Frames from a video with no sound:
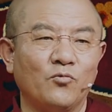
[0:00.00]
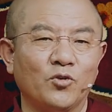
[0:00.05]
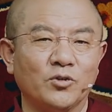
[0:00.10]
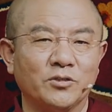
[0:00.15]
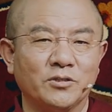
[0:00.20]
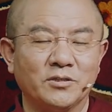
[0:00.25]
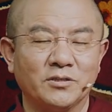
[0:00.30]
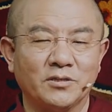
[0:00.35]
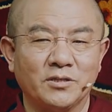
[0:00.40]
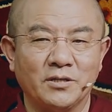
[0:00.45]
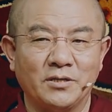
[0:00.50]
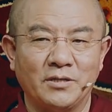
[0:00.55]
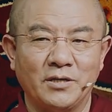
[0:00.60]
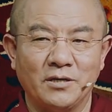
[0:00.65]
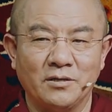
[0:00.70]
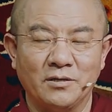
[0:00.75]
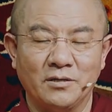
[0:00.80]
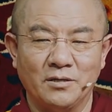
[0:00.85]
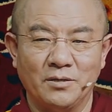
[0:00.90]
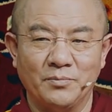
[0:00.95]
of
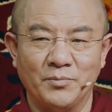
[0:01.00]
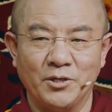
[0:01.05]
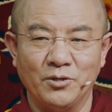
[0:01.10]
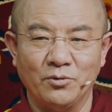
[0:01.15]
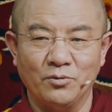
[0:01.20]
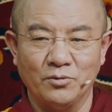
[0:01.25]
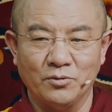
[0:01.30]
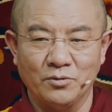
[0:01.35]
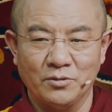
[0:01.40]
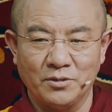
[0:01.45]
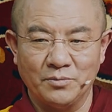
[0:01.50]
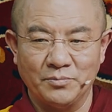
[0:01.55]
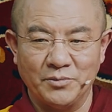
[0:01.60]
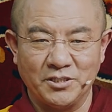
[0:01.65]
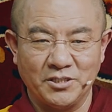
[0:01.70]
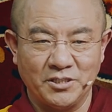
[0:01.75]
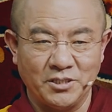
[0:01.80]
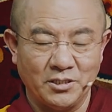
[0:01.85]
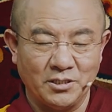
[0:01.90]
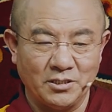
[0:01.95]
Uttara
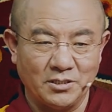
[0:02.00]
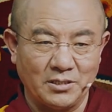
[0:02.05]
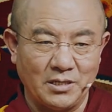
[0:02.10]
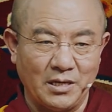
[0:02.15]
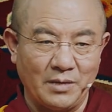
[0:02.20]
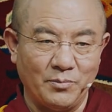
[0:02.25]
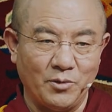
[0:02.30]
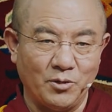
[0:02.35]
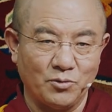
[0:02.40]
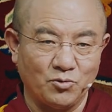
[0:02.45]
Tantra